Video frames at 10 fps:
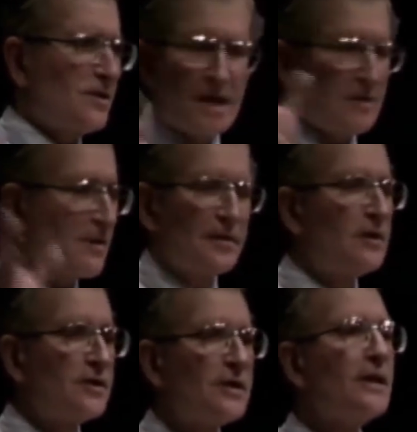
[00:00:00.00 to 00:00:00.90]
State and
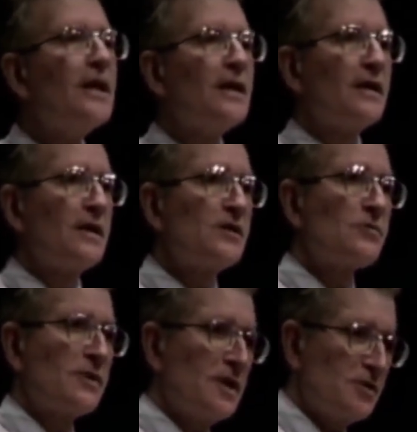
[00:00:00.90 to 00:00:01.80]
Revolution.
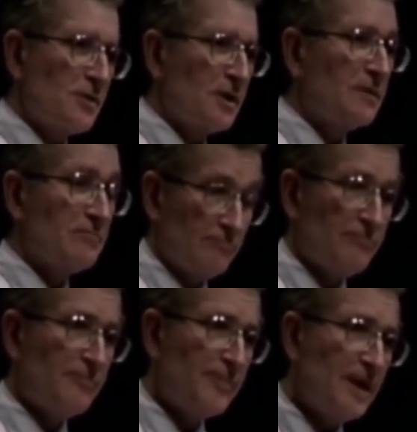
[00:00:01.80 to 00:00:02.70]
These were
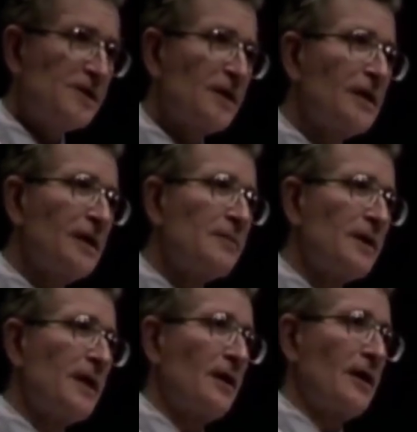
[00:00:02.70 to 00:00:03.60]
basically
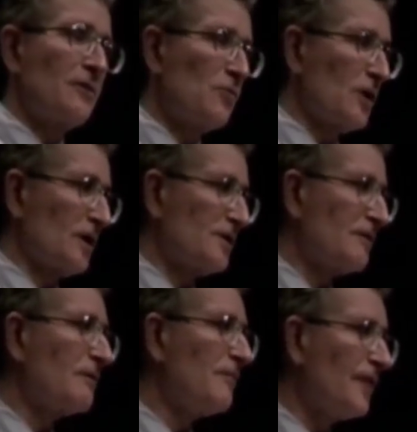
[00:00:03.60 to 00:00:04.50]
libertarian
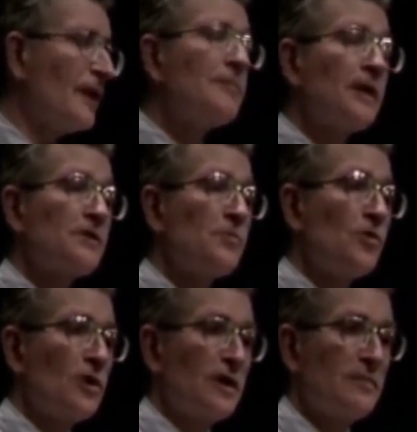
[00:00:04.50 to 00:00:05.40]
works. They were very much
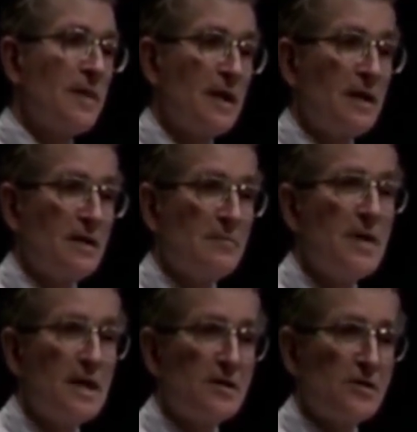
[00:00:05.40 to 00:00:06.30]
more in the
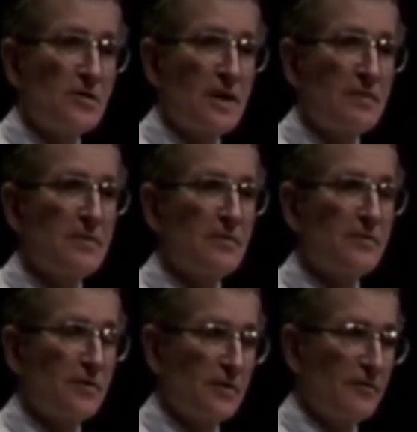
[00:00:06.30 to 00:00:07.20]
mainstream
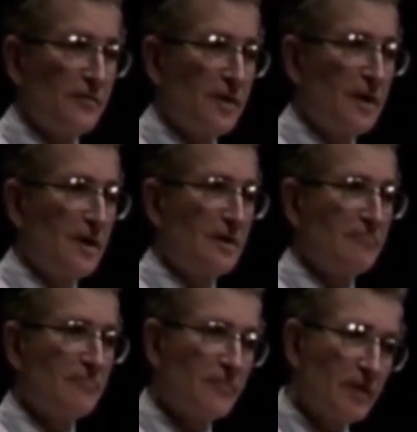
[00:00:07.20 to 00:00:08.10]
of sort of
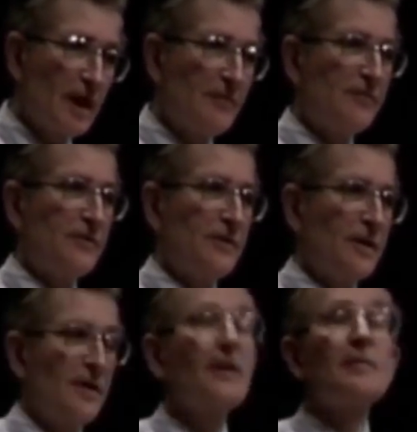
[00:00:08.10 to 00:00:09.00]
left
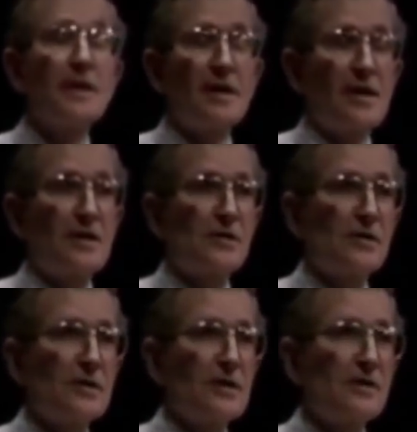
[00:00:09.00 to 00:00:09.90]
libertarian
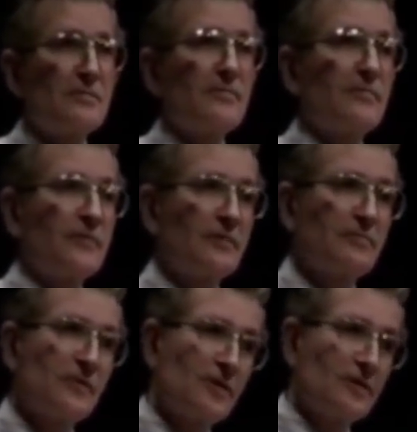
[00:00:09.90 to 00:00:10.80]
socialism,
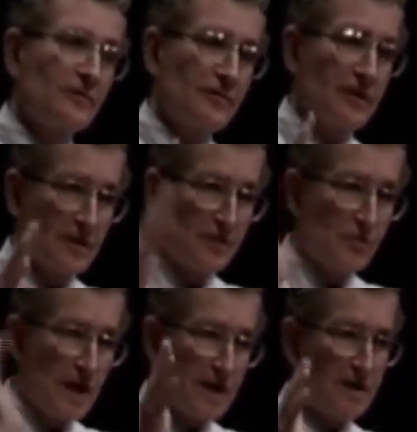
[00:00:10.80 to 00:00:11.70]
from sort of
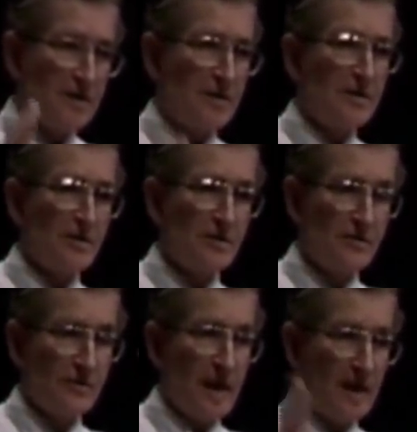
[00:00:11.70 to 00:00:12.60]
this range that
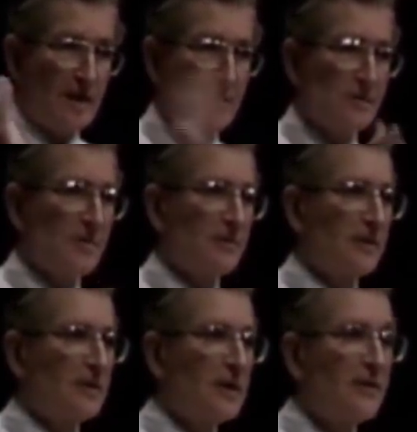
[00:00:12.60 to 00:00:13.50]
goes from anarchism
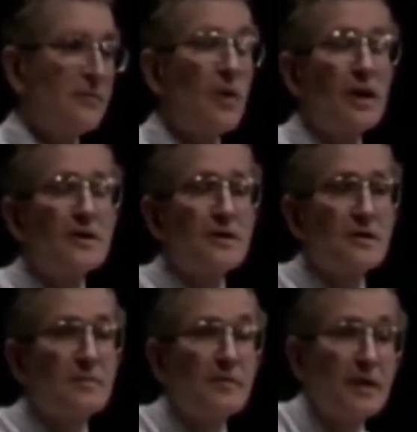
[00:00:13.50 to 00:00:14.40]
over to left
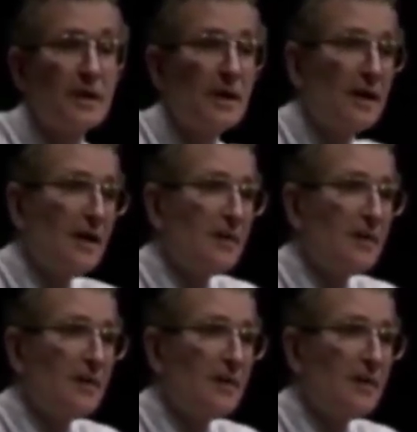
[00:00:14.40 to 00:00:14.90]
Marxism of the